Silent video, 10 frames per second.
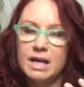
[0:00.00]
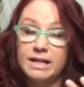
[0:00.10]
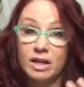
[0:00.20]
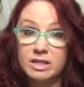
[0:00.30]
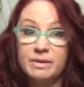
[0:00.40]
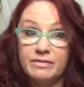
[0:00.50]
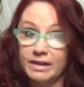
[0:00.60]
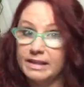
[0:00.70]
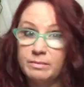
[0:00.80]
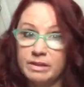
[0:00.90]
And not to be
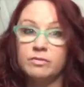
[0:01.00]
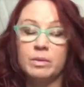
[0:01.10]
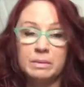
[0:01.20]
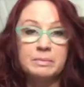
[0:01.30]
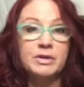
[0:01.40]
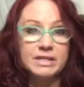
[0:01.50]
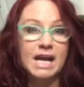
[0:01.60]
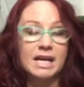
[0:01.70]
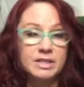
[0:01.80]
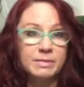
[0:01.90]
funny, but if one more person
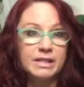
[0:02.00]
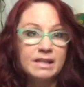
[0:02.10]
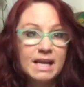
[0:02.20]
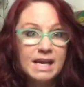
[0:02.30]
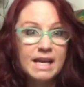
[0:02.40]
asks me